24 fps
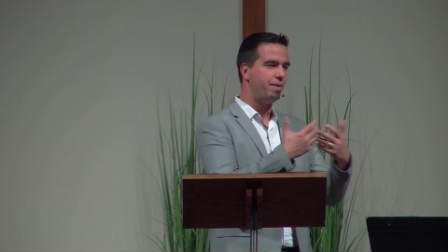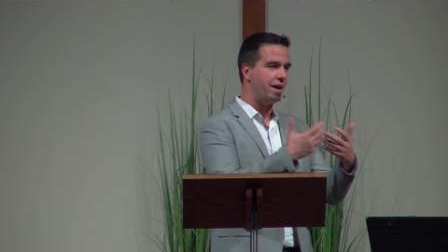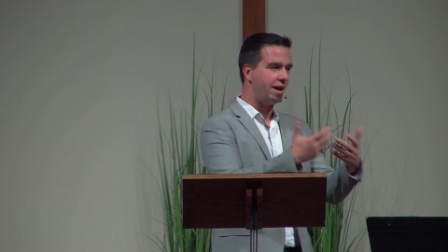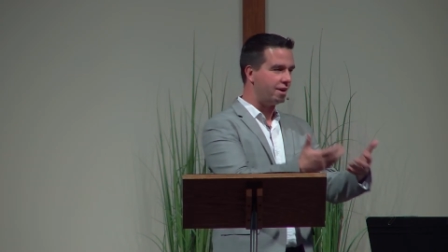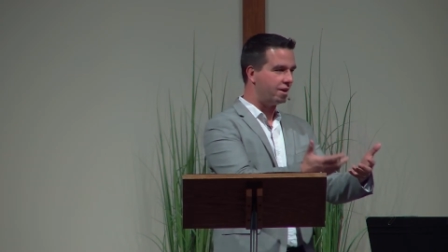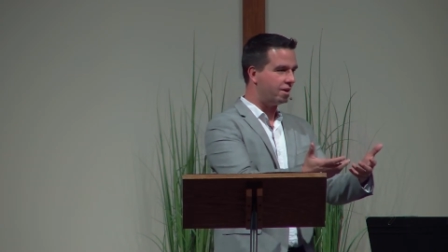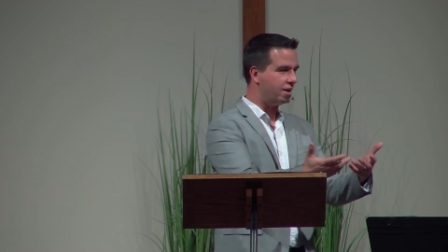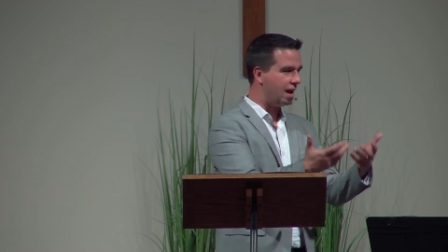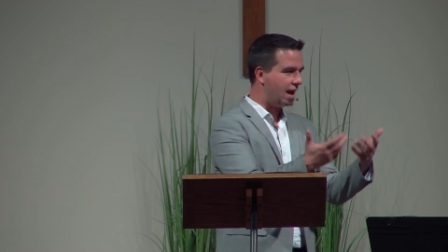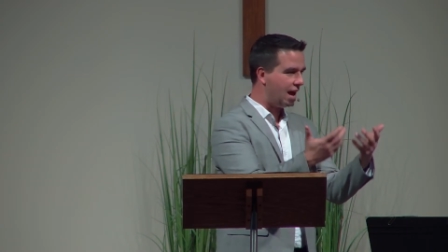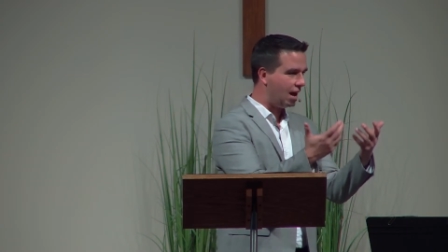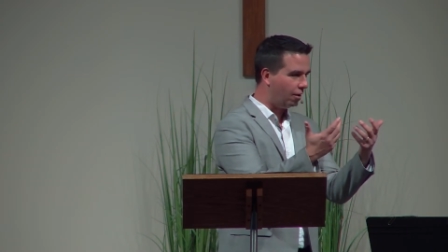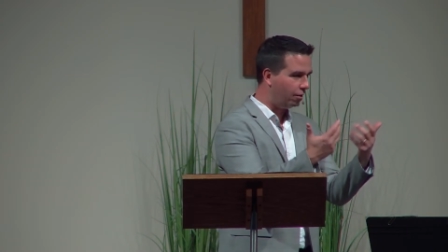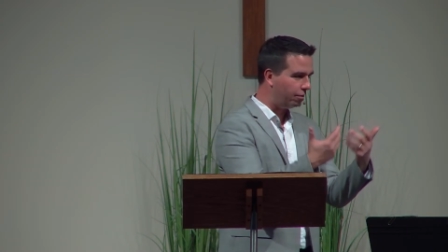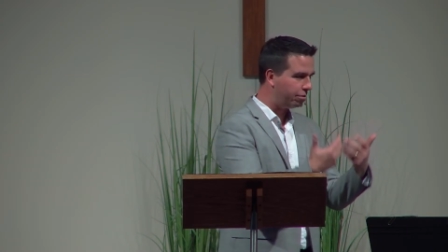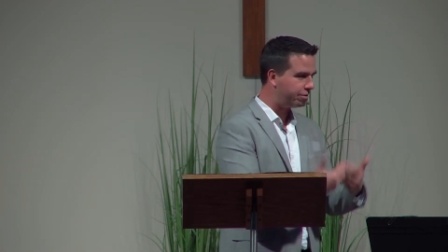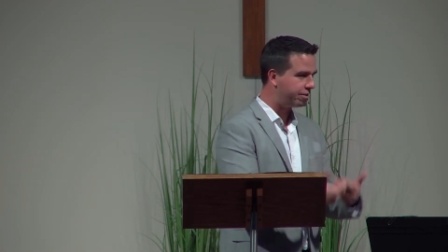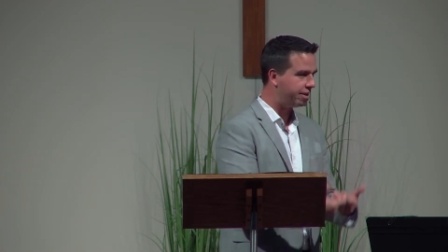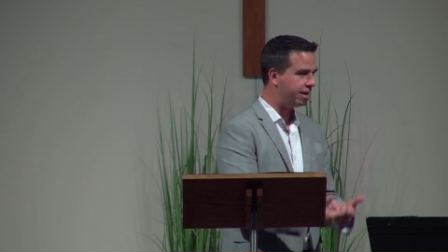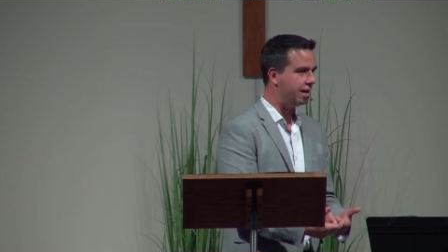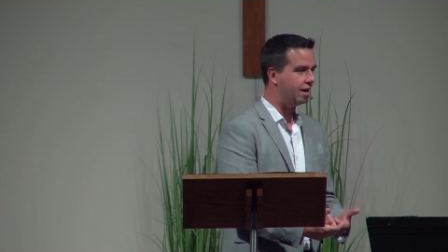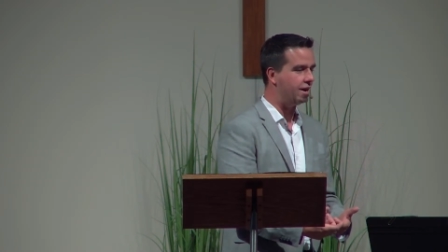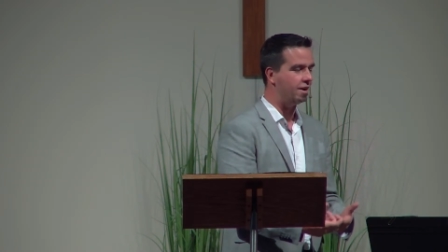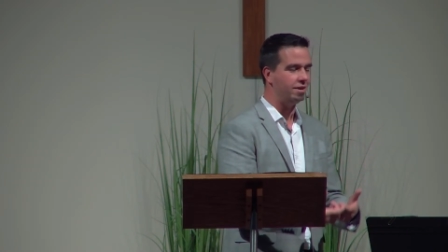better health
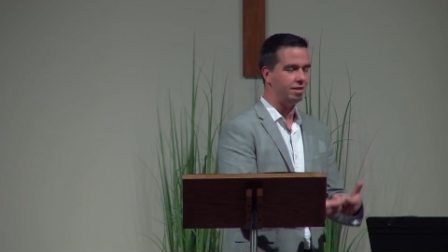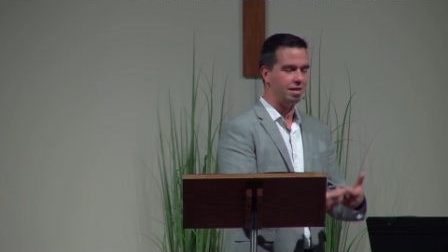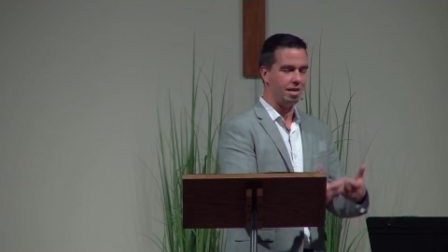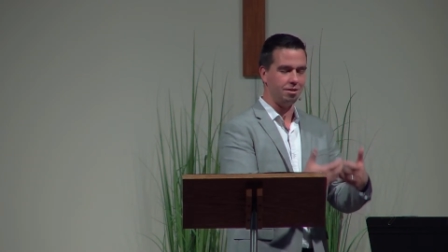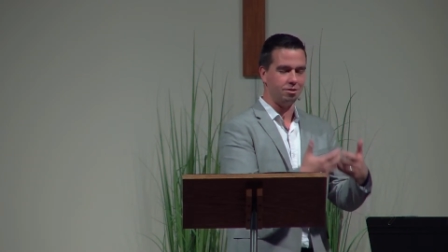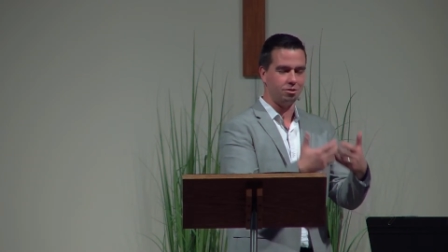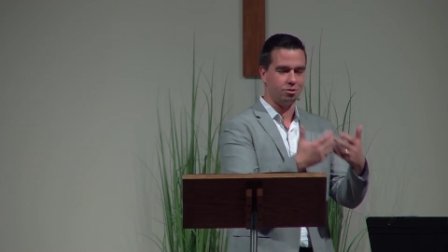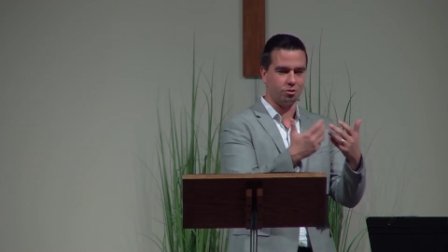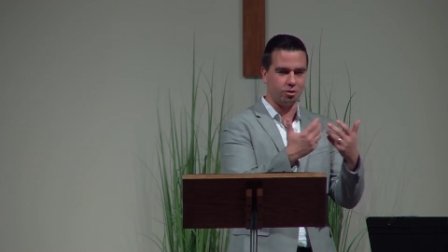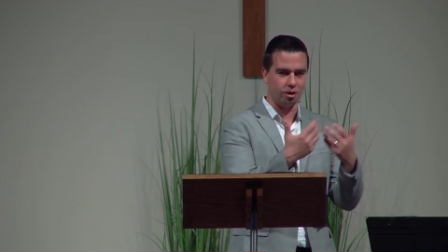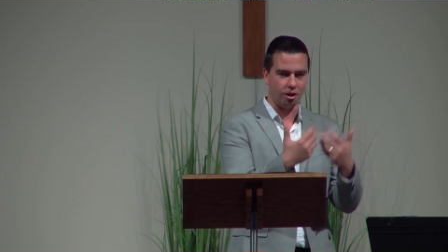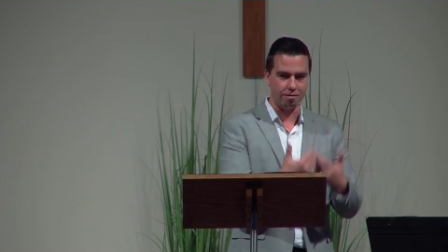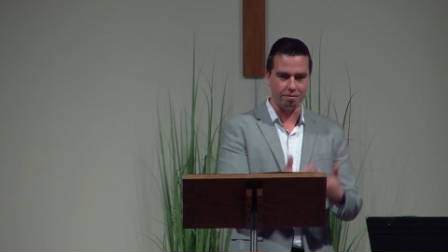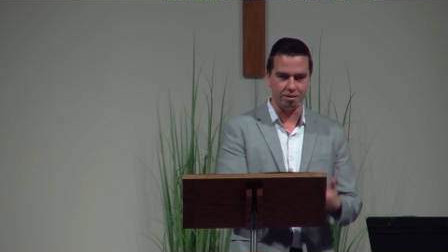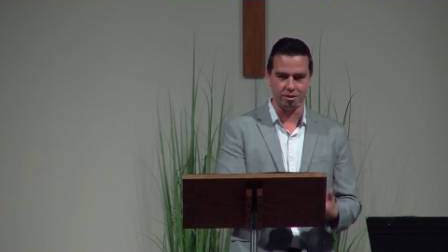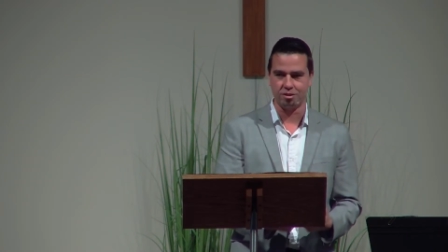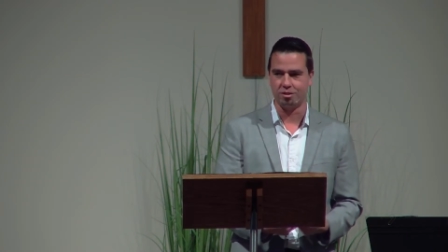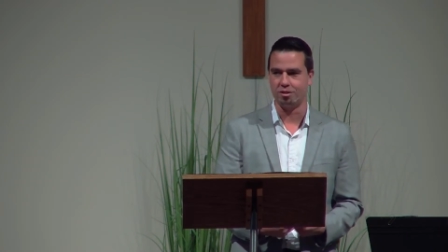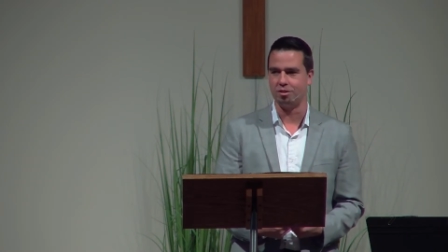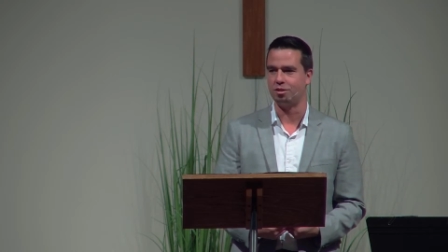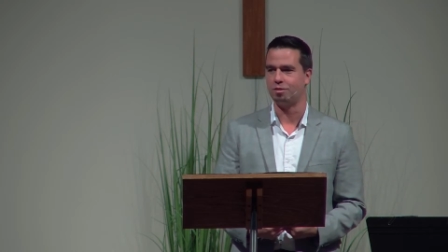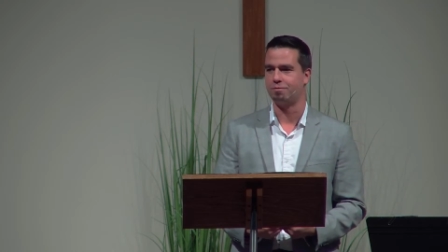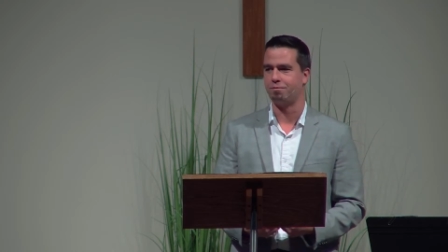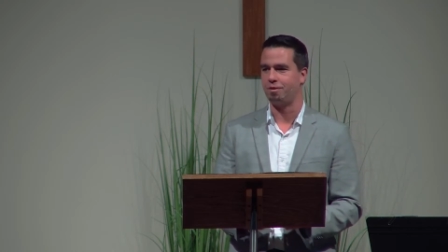care and
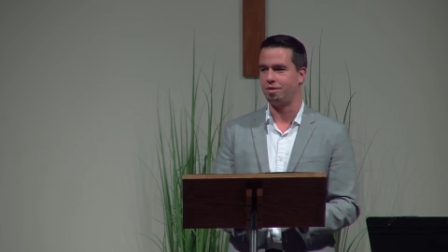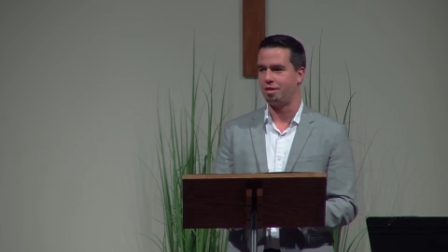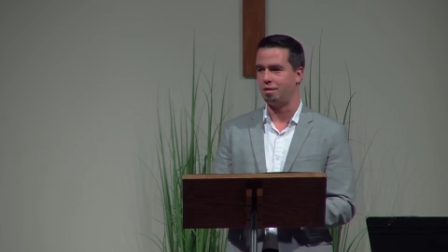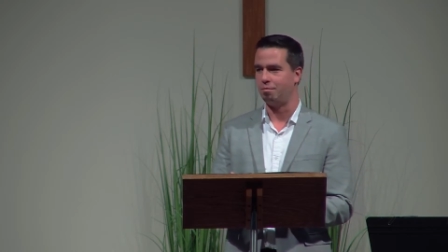services for